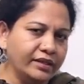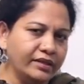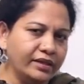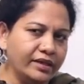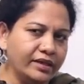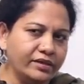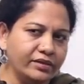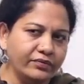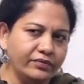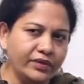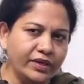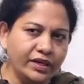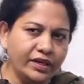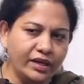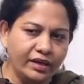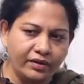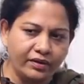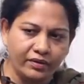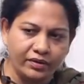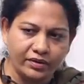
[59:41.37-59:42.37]
that no, we
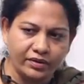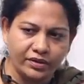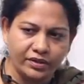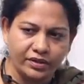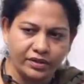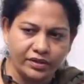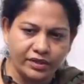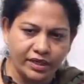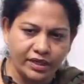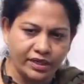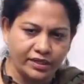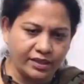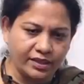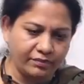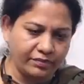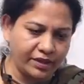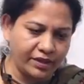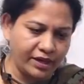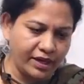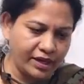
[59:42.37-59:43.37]
cannot say
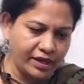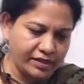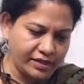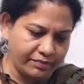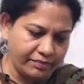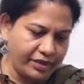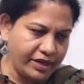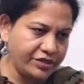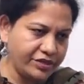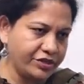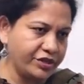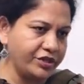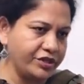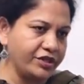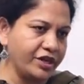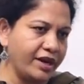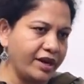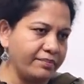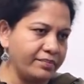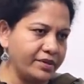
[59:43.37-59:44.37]
something as a basic
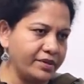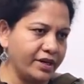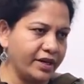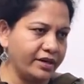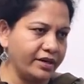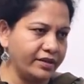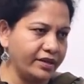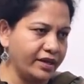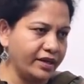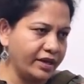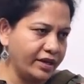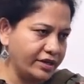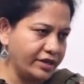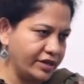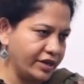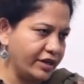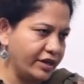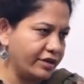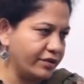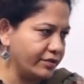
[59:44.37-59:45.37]
chapter and then I
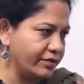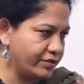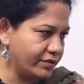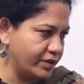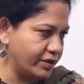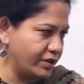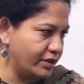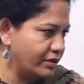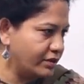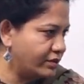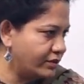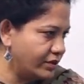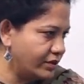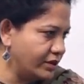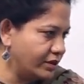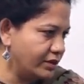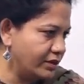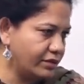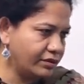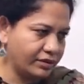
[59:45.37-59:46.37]
take you to a, to
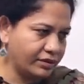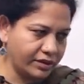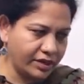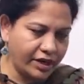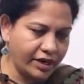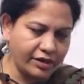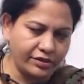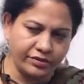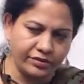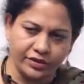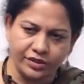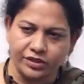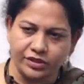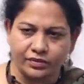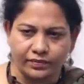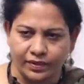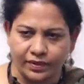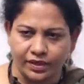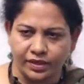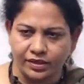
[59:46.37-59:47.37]
a
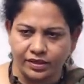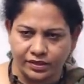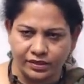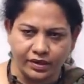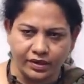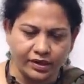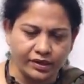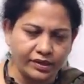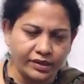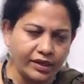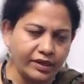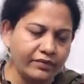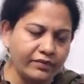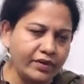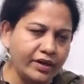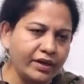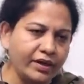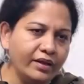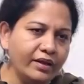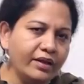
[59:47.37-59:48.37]
graduation one. It's not that
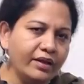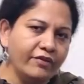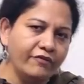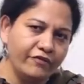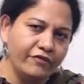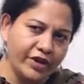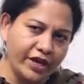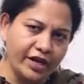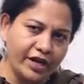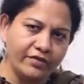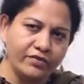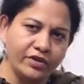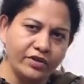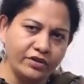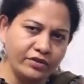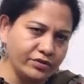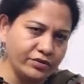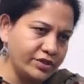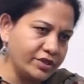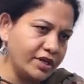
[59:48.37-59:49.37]
way. Wherever
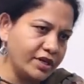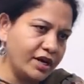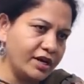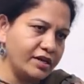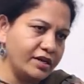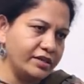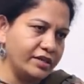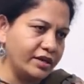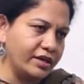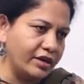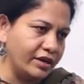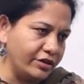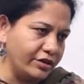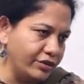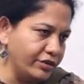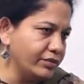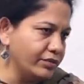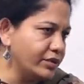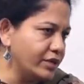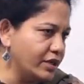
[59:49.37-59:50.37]
you start, there are
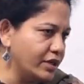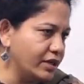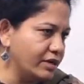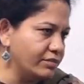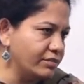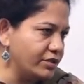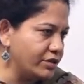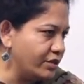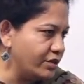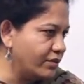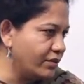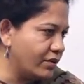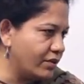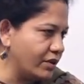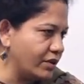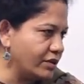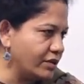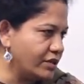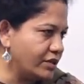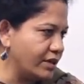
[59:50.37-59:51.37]
new terms, new
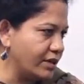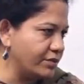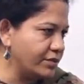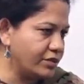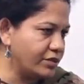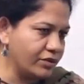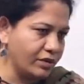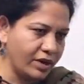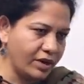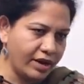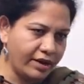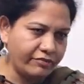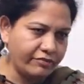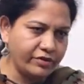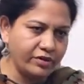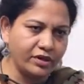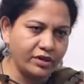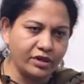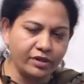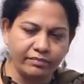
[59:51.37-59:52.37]
concepts. You will have
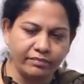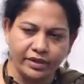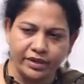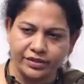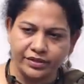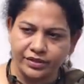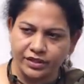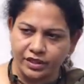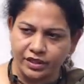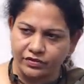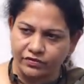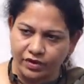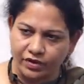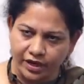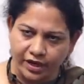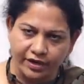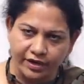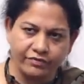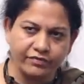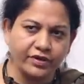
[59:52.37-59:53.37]
to learn basics for
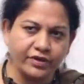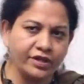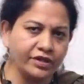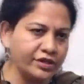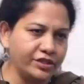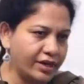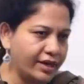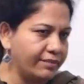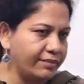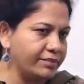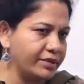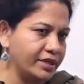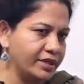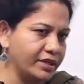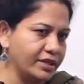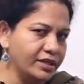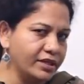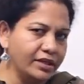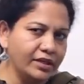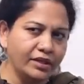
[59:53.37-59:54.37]
every chapter.